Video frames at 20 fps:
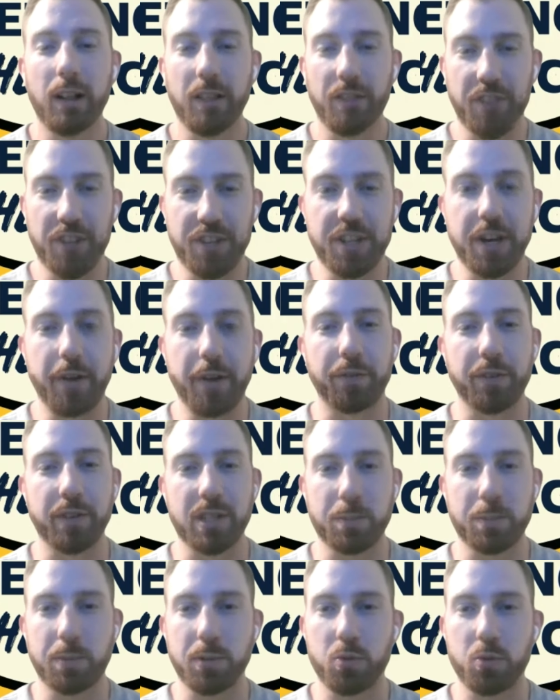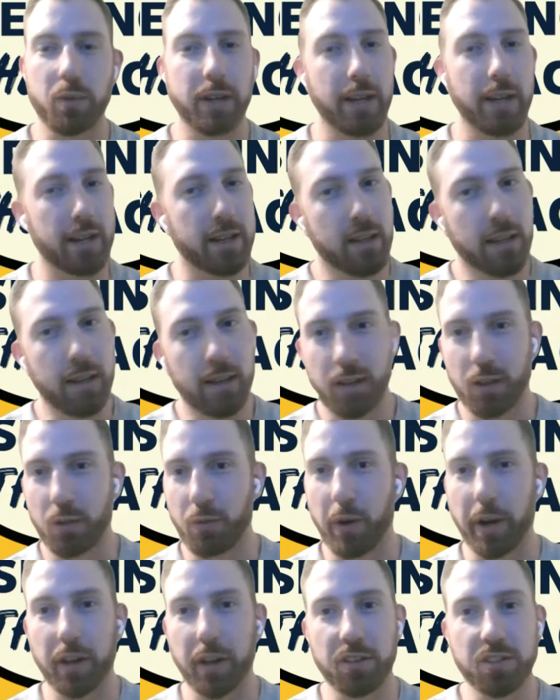the difference between
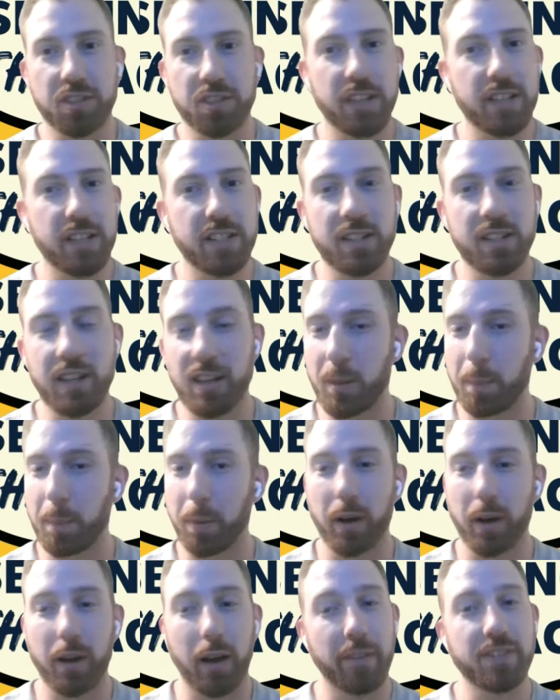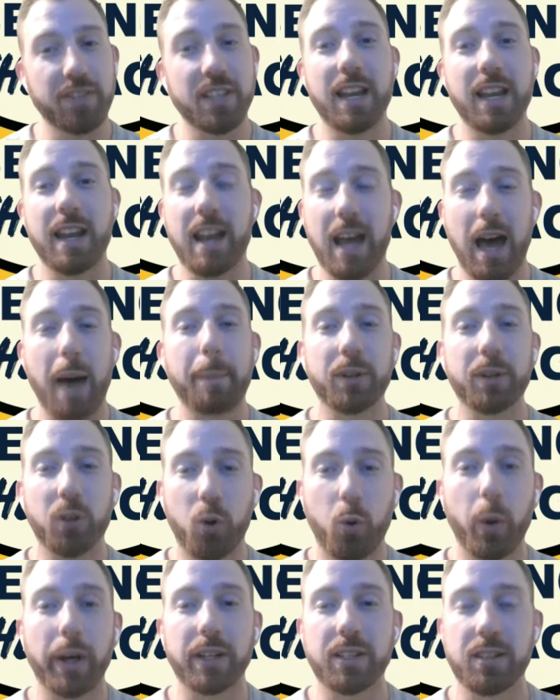regular season and the playoffs, and it happened
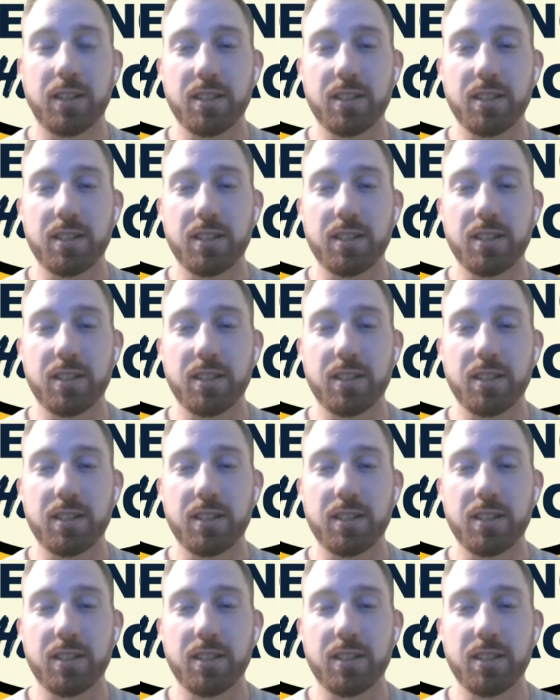quick to